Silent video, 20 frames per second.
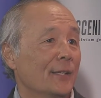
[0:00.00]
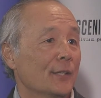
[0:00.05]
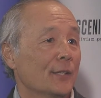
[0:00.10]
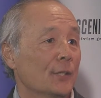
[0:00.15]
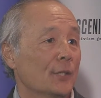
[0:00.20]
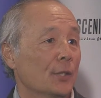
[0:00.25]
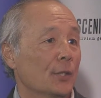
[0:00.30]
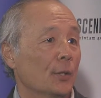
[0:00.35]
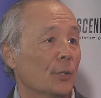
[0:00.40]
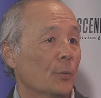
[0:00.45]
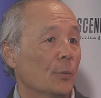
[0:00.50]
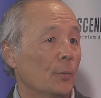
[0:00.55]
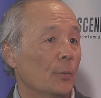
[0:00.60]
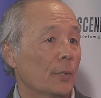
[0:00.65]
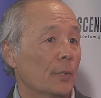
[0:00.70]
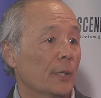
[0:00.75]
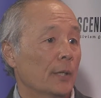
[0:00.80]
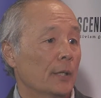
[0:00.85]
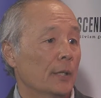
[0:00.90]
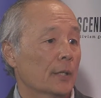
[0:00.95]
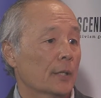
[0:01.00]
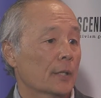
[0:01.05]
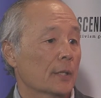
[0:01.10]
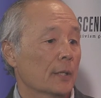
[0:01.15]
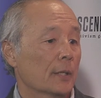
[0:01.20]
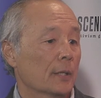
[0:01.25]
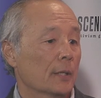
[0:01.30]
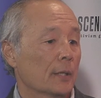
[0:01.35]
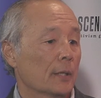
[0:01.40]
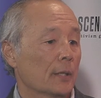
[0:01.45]
So it
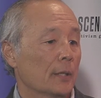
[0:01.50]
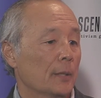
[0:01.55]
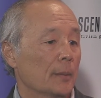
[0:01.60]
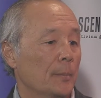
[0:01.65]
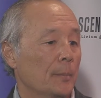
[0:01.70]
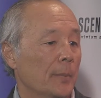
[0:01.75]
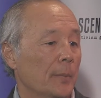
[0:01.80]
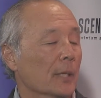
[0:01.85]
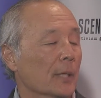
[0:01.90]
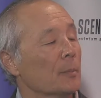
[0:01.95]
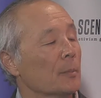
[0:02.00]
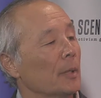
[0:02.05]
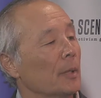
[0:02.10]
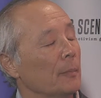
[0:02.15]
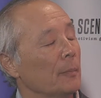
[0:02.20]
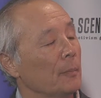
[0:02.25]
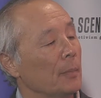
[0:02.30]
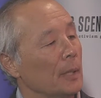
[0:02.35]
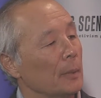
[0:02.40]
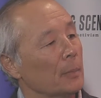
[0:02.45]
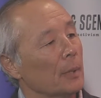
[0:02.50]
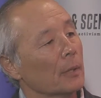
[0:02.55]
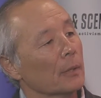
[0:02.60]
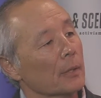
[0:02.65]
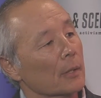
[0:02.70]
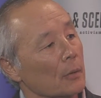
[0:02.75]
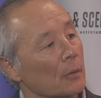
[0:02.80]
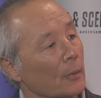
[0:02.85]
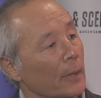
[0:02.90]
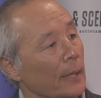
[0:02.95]
could be both
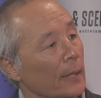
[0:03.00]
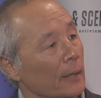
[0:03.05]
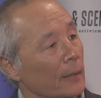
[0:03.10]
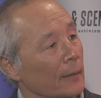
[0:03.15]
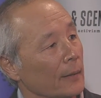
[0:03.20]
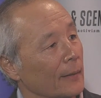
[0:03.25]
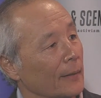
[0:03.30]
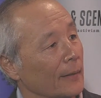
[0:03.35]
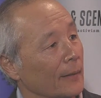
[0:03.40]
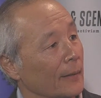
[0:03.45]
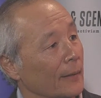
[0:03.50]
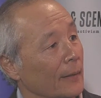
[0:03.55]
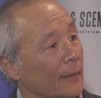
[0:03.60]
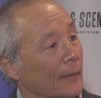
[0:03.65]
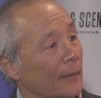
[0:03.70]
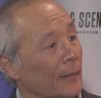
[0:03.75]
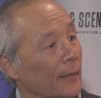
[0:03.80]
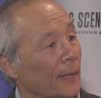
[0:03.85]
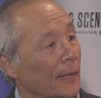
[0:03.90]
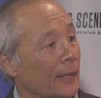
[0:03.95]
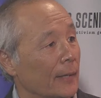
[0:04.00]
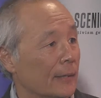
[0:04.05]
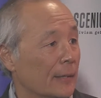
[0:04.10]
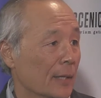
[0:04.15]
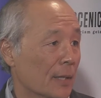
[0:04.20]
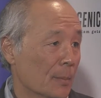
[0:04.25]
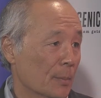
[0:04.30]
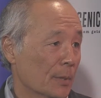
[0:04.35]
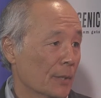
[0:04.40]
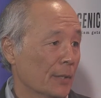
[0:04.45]
a threat and an
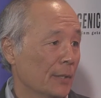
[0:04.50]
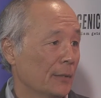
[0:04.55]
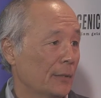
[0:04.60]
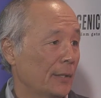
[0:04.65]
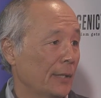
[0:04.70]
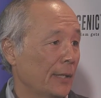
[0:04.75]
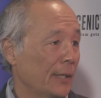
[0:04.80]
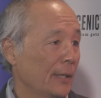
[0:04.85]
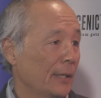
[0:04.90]
opportunity,